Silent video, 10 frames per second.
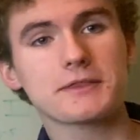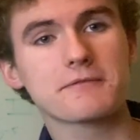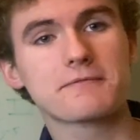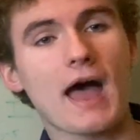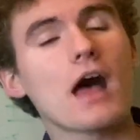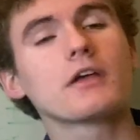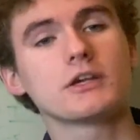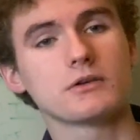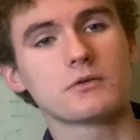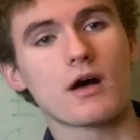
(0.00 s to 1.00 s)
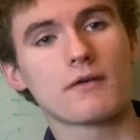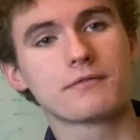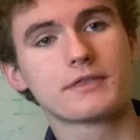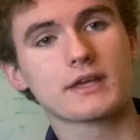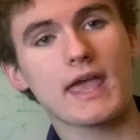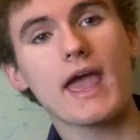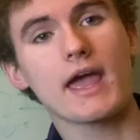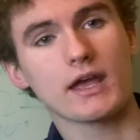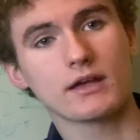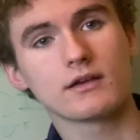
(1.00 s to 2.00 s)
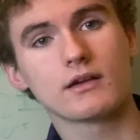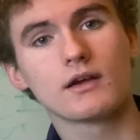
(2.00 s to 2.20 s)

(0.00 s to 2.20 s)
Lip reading: the value of the K,